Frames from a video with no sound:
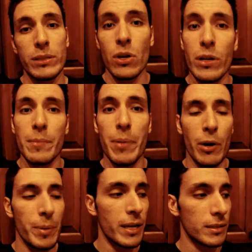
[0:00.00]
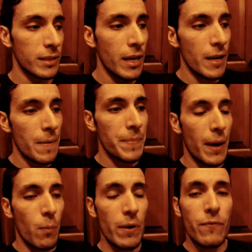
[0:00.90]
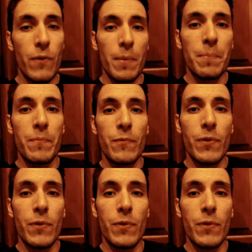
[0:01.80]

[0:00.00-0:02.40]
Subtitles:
It's hard to compare because I went from